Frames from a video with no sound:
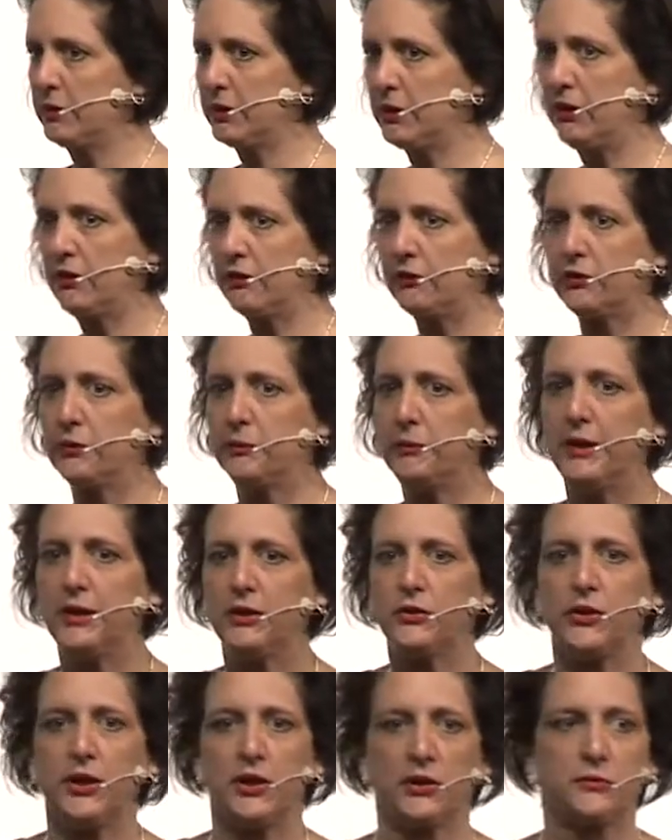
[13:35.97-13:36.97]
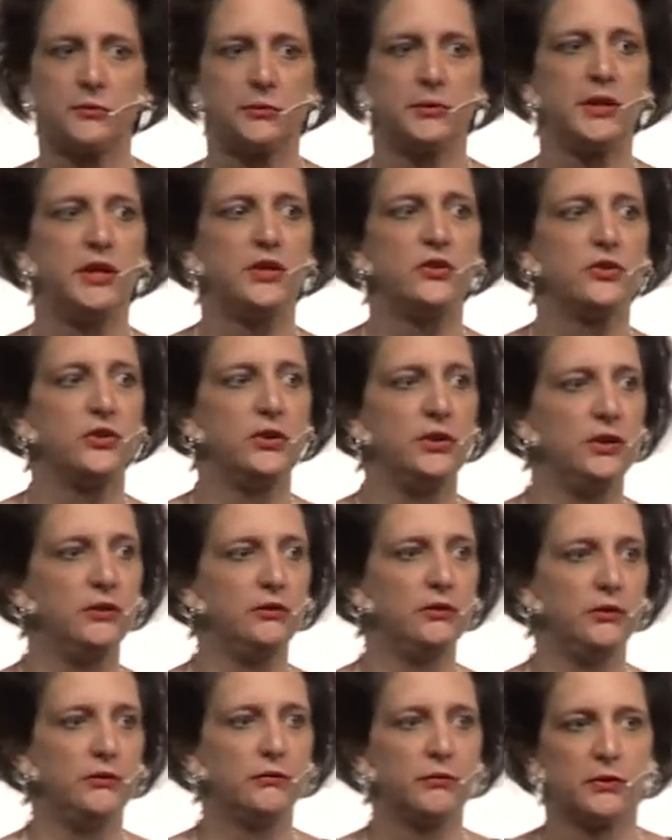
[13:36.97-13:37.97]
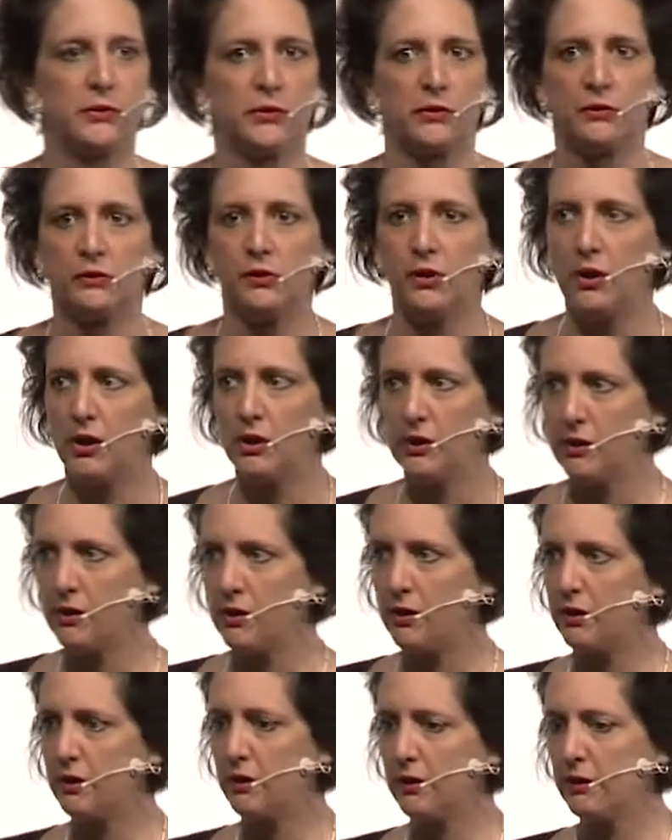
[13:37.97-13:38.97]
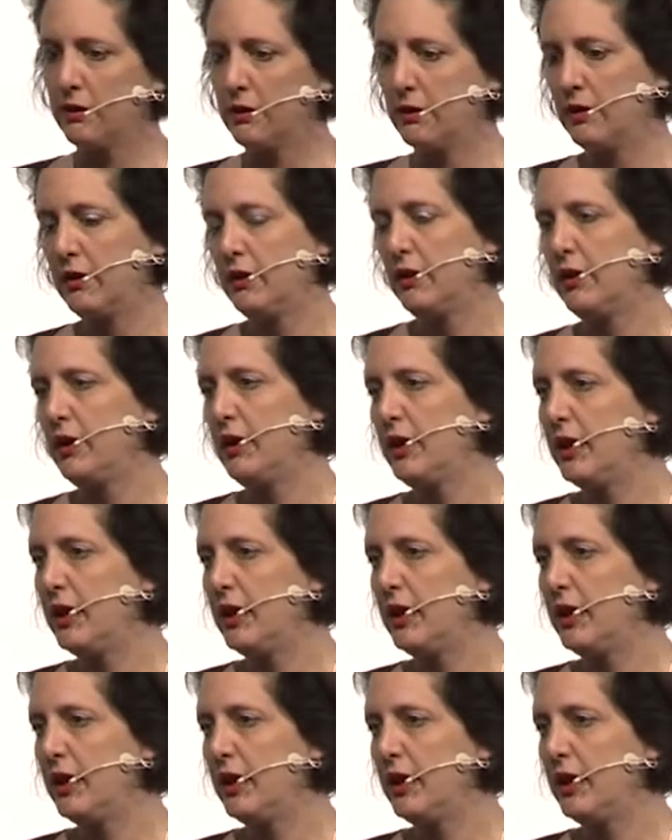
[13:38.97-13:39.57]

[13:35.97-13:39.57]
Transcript: but also make transportation easy for the long haul.